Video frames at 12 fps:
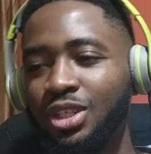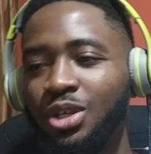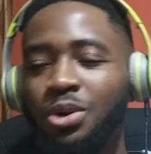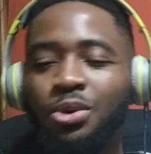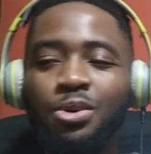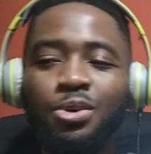
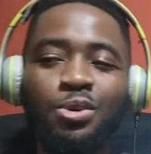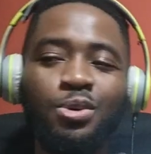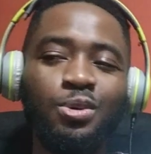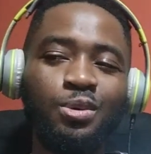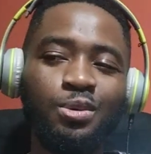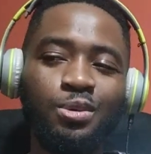
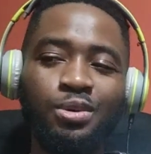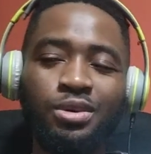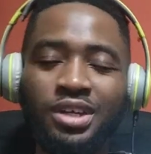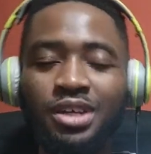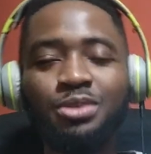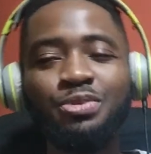Oh,
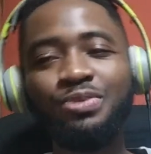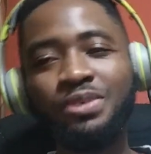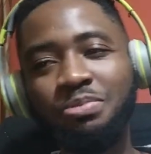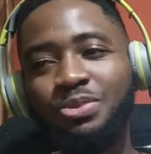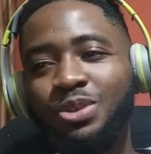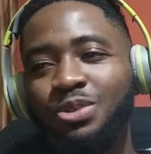okay. You
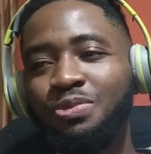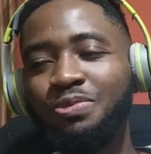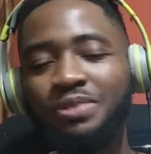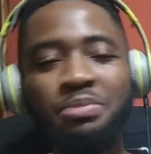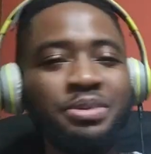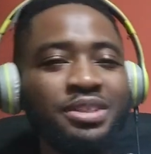flip it. when you
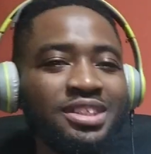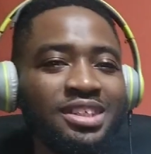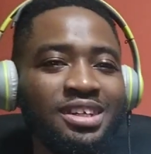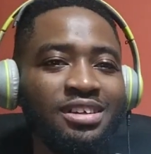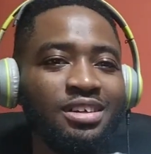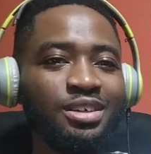flip it,
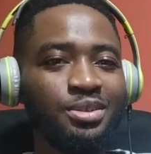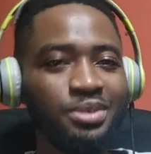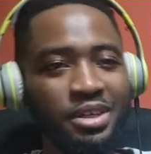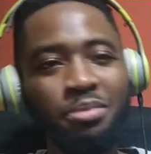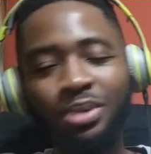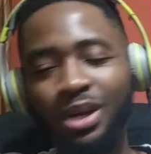you
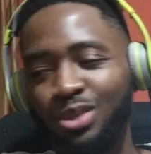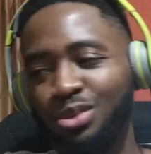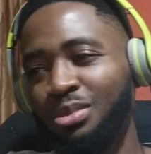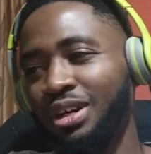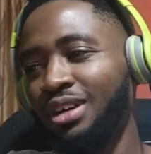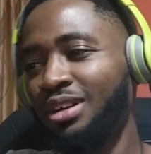get back to
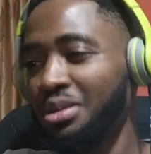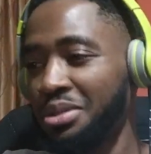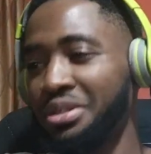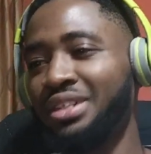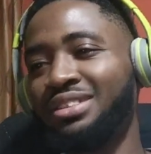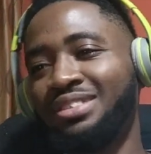bar. All
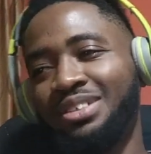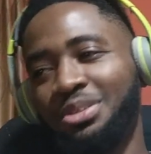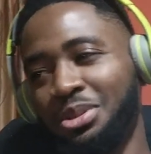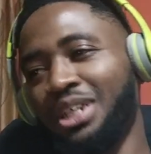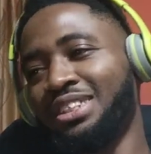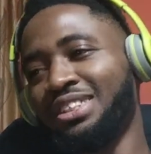right, all
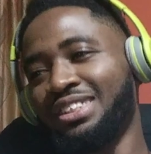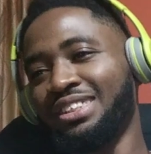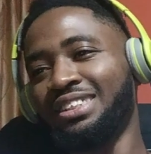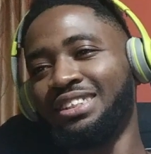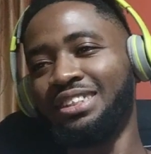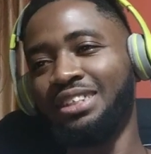right.
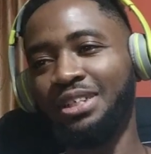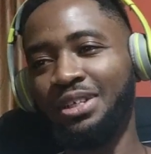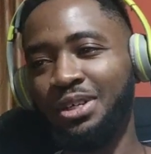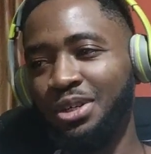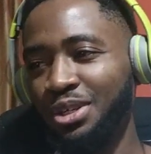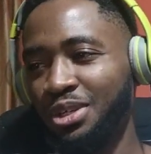
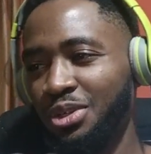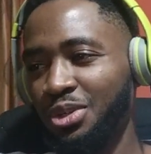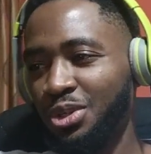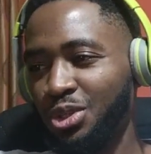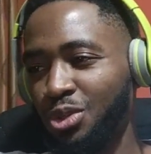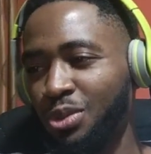
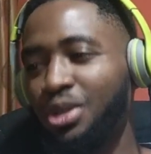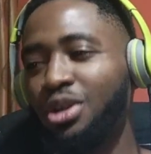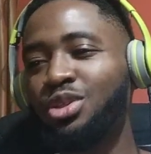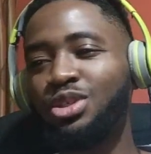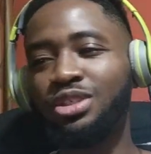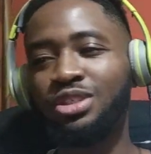So we
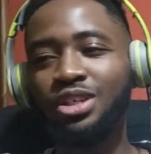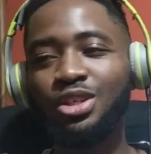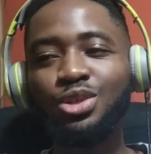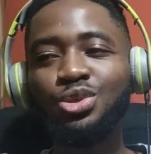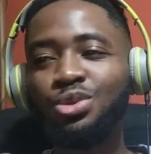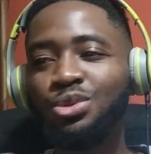got to take
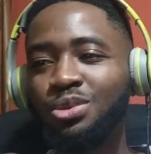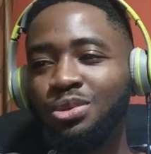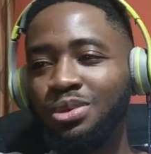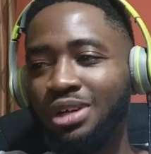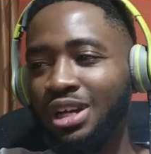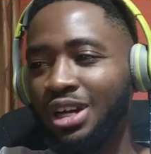
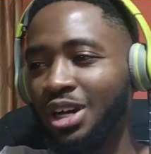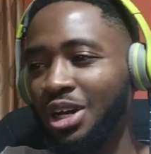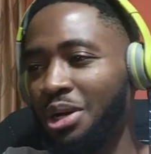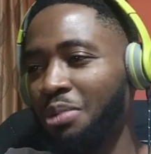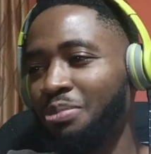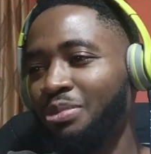into
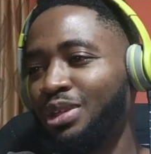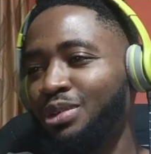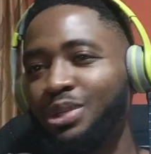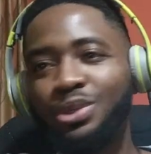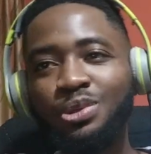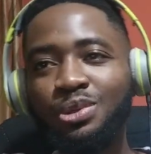um,
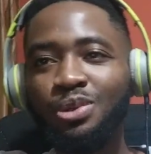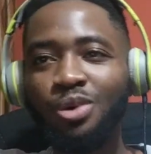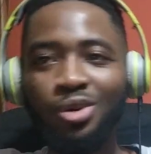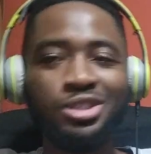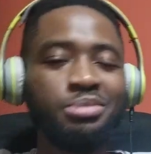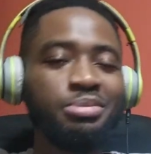
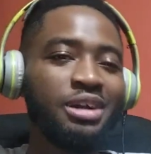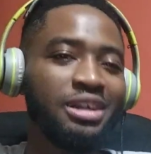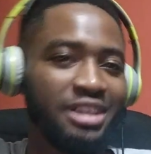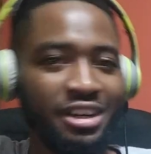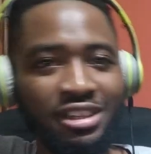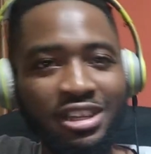lyrical algebra
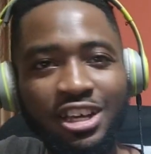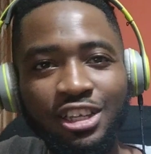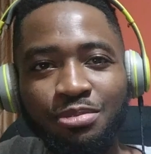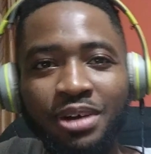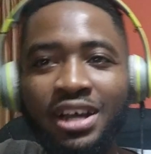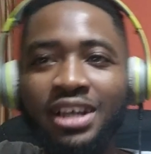class
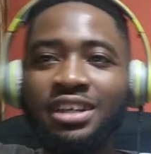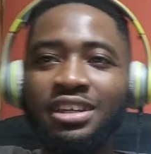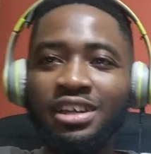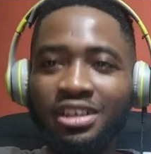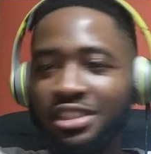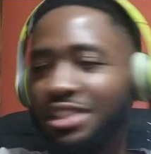by
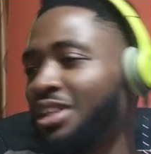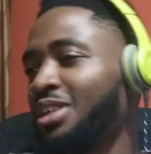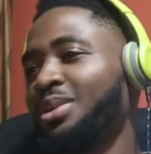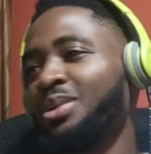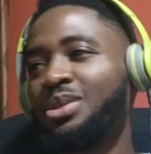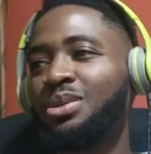
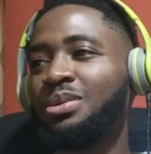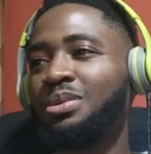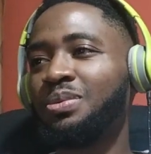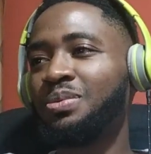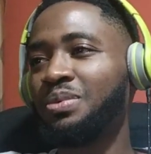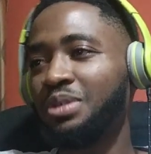EL. So,
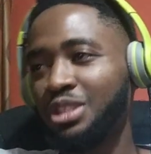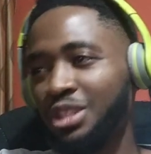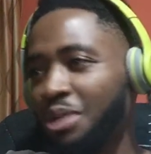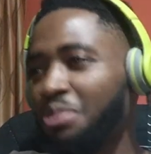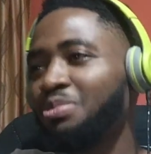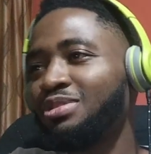
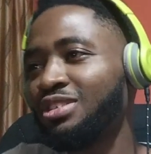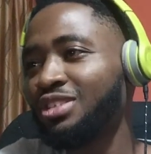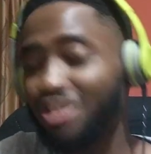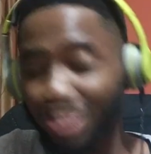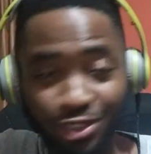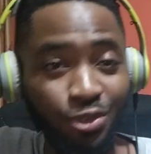yep.
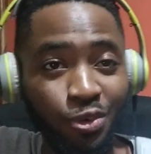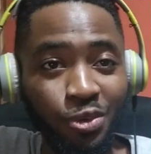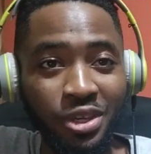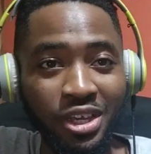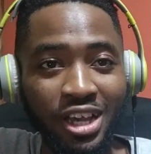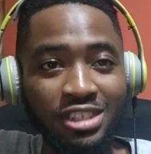Thanks for
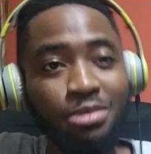hearing, guys.